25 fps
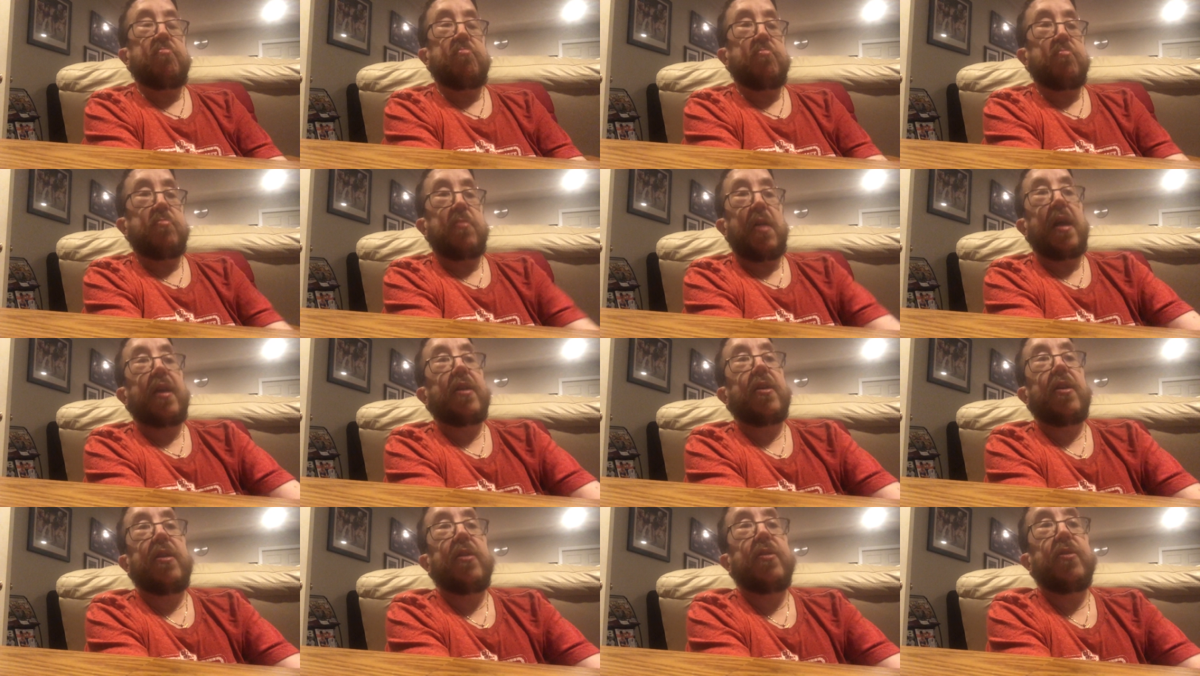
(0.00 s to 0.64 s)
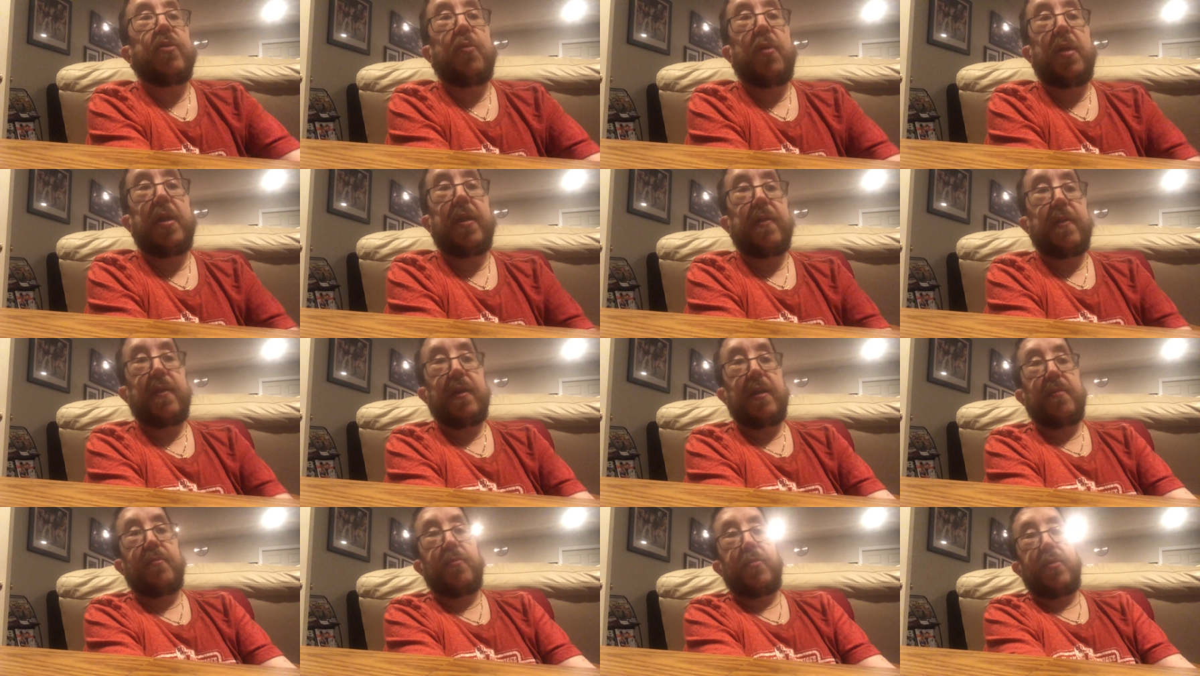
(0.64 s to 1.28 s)
not going to do
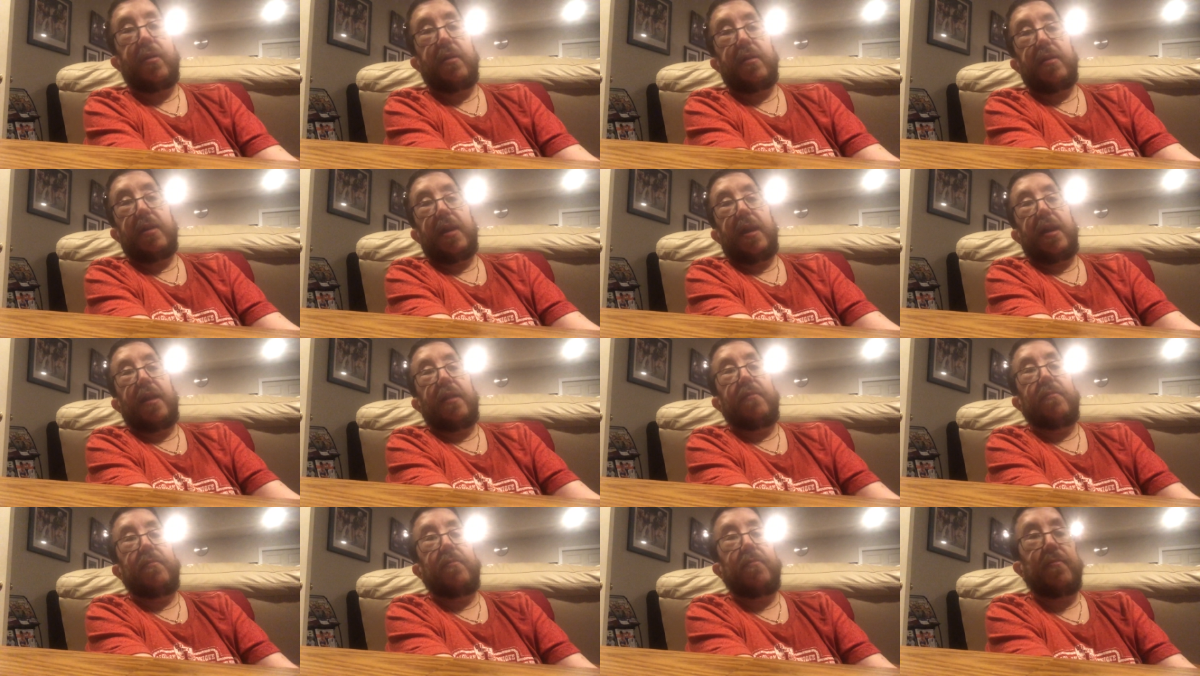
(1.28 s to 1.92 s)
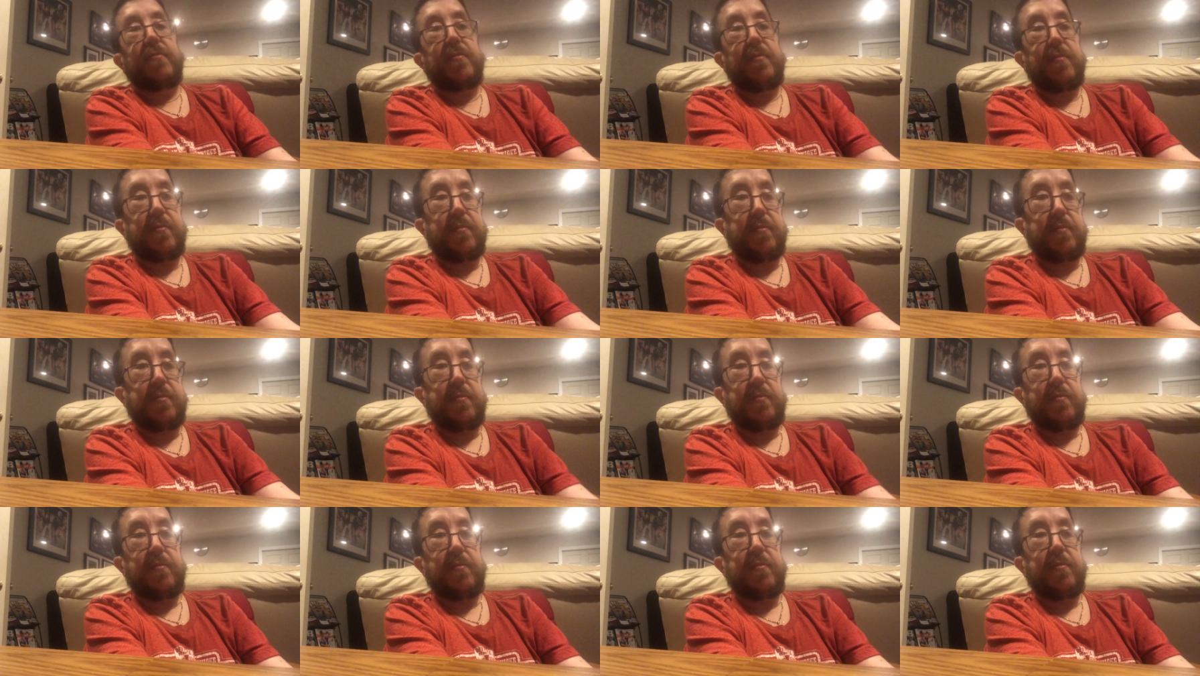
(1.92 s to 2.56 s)
anything but get
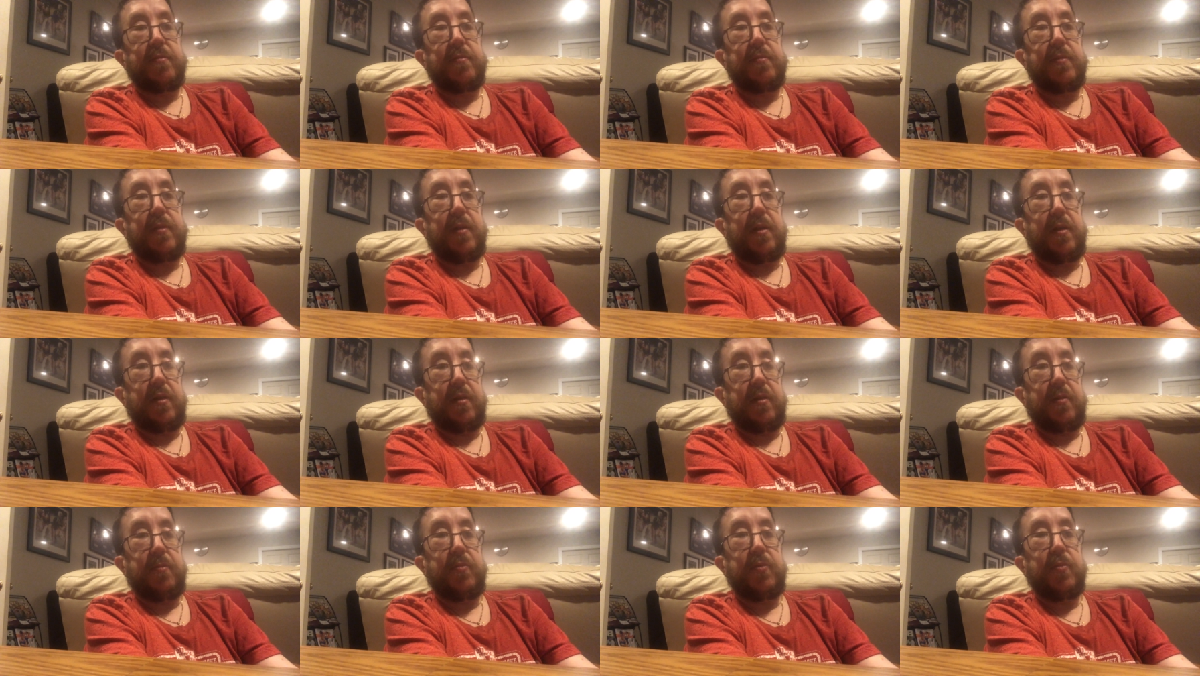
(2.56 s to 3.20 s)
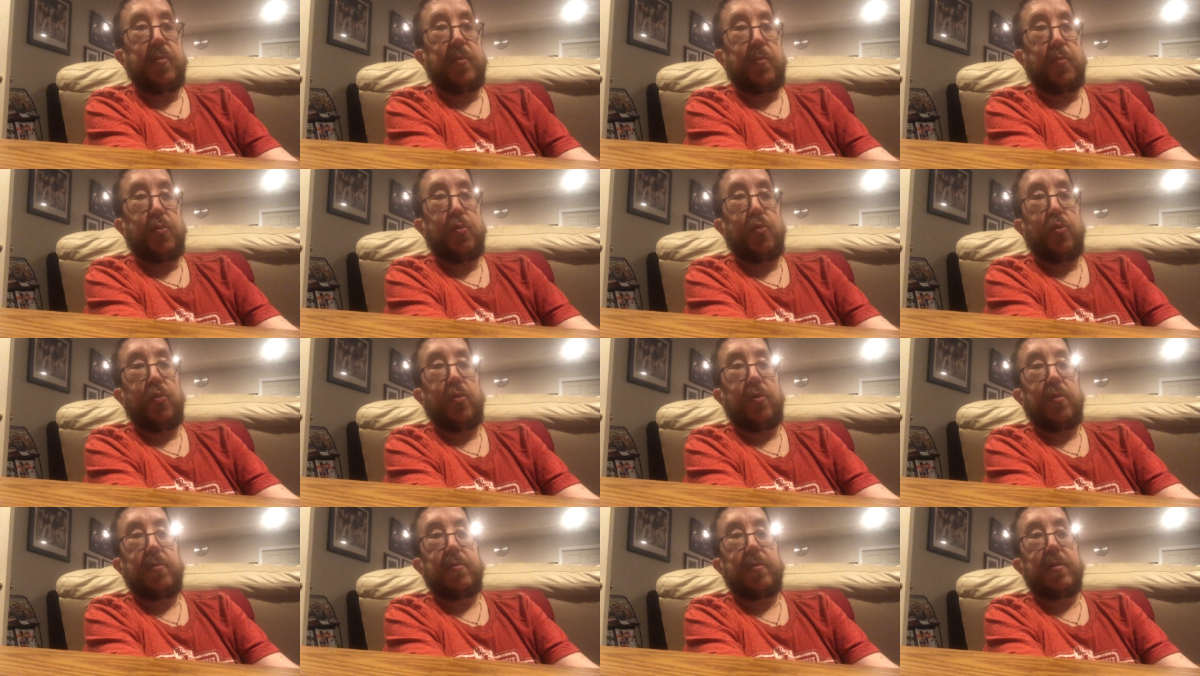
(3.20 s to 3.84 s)
the
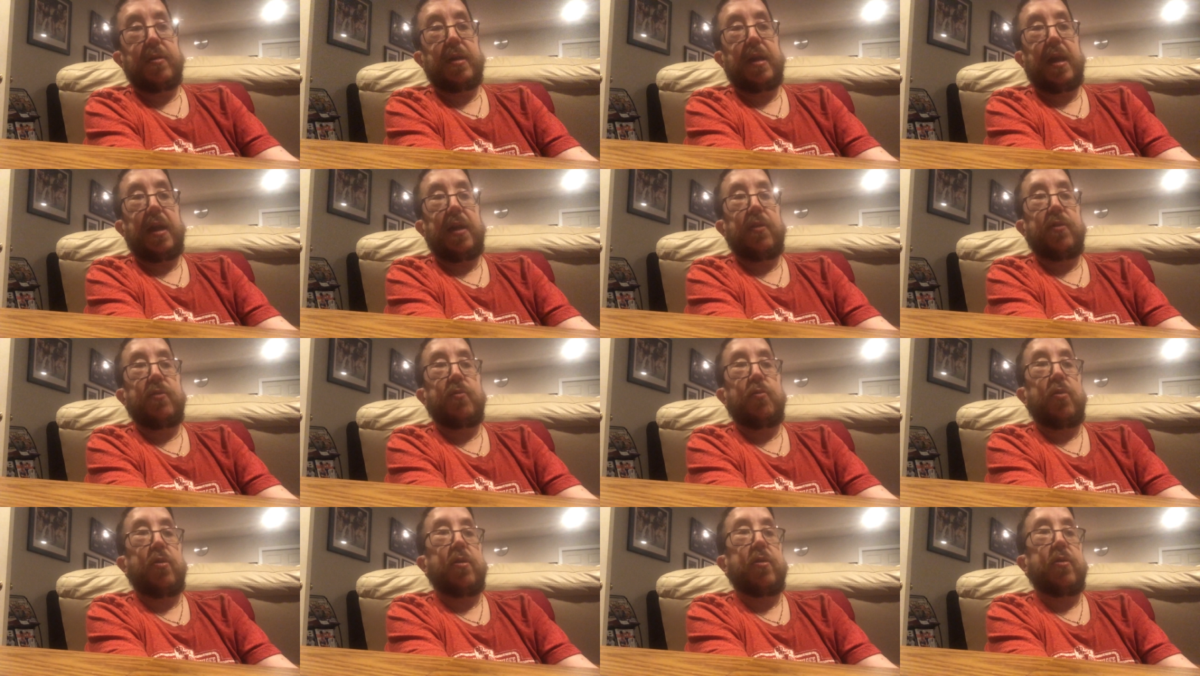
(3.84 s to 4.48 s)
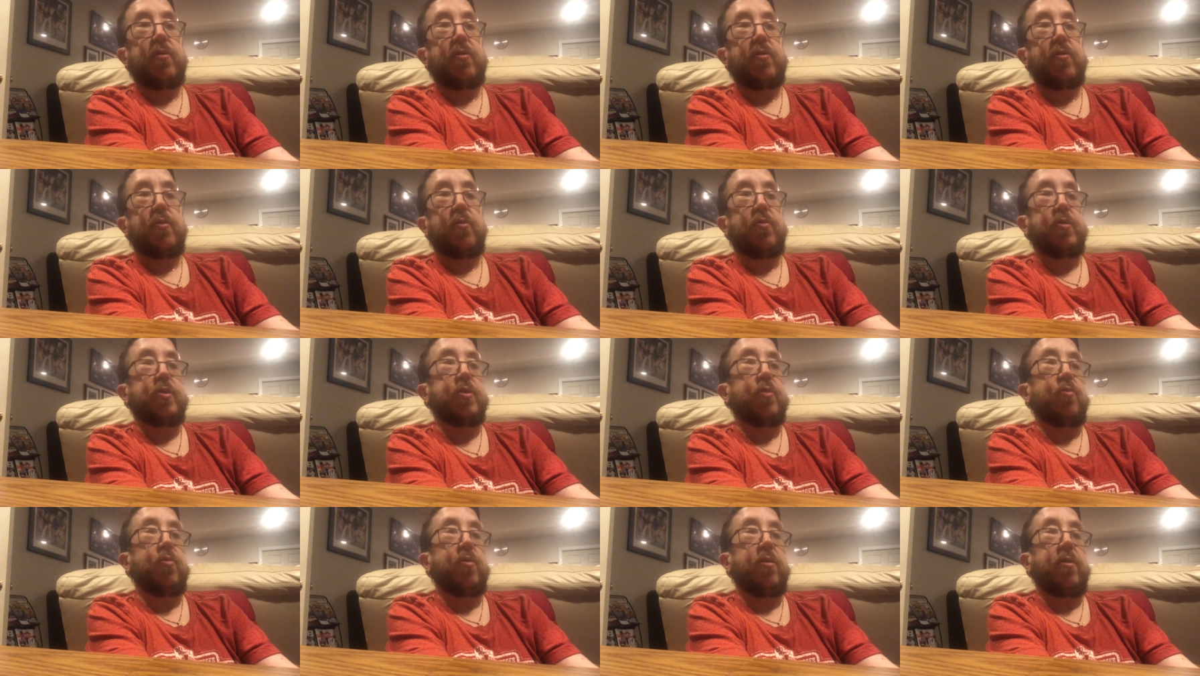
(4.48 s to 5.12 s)
poor caseworker,
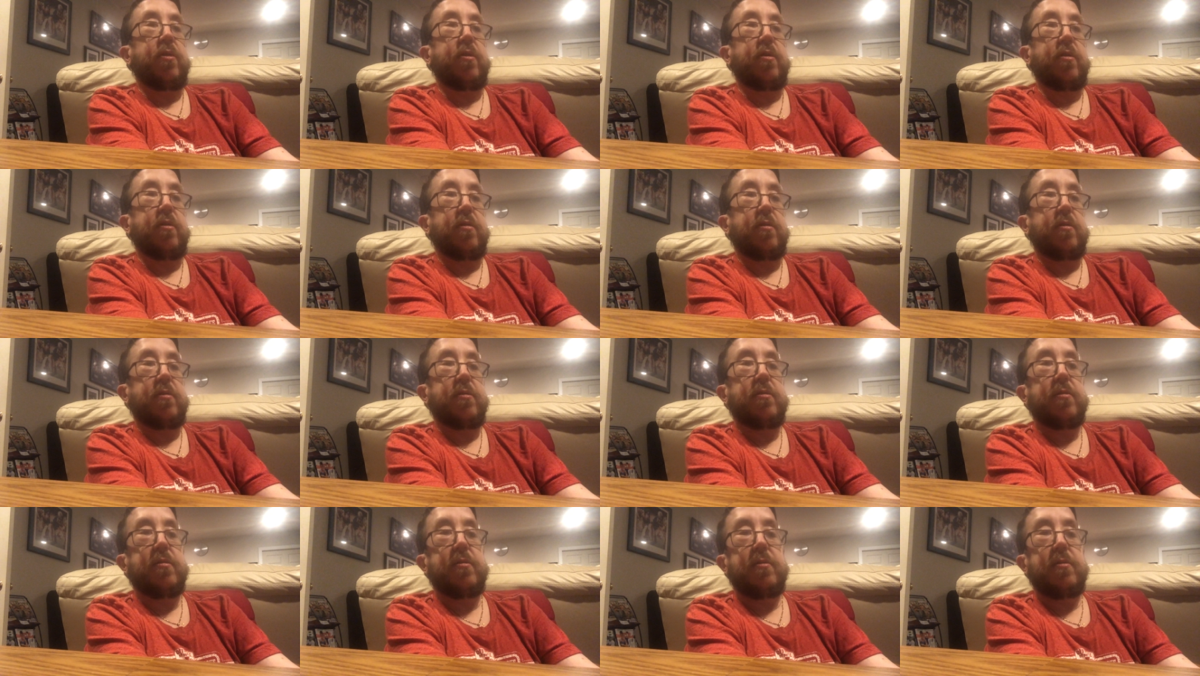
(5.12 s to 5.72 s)
social worker